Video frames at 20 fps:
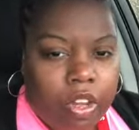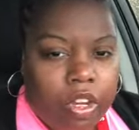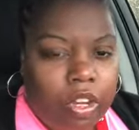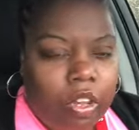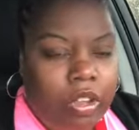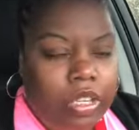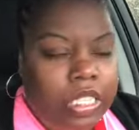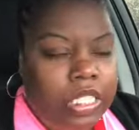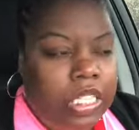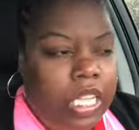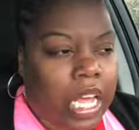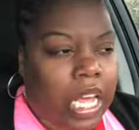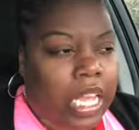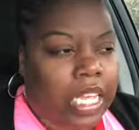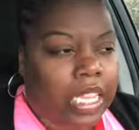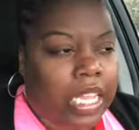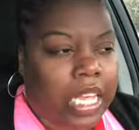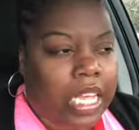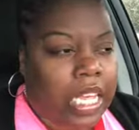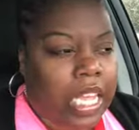It's
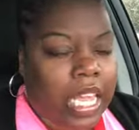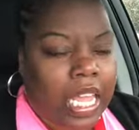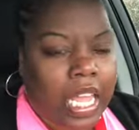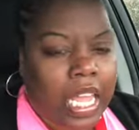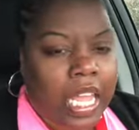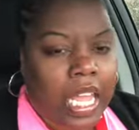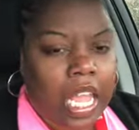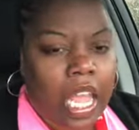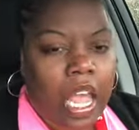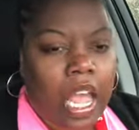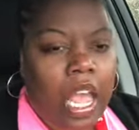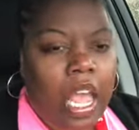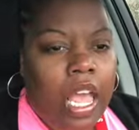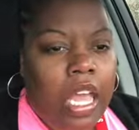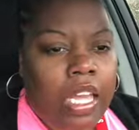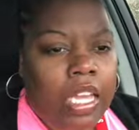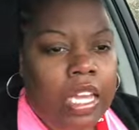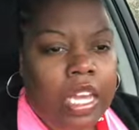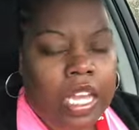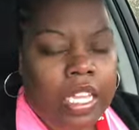like they can't
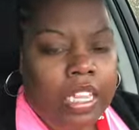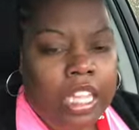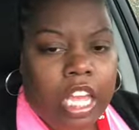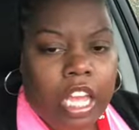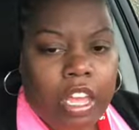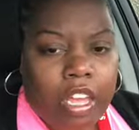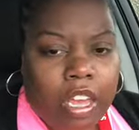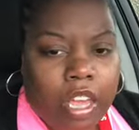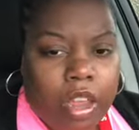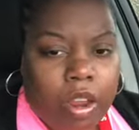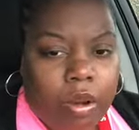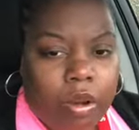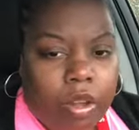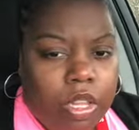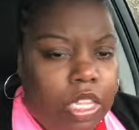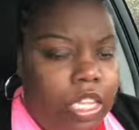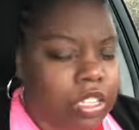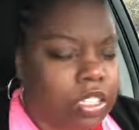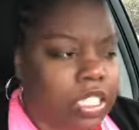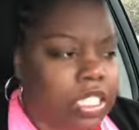cut their hair,
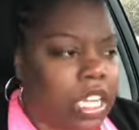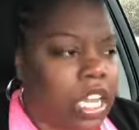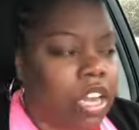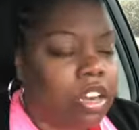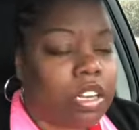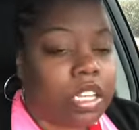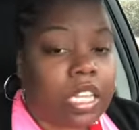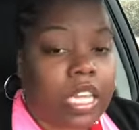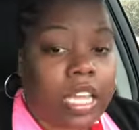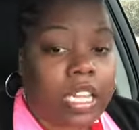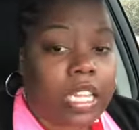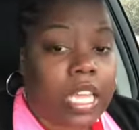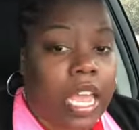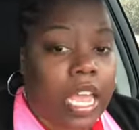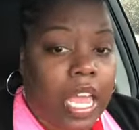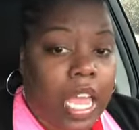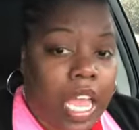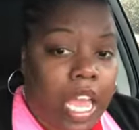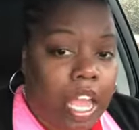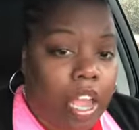or they're scared to cut
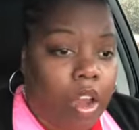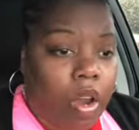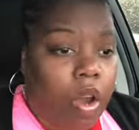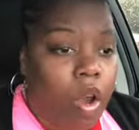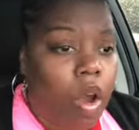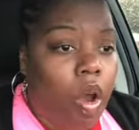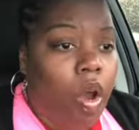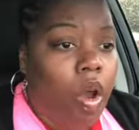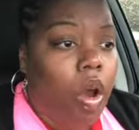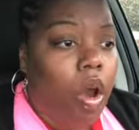their hair.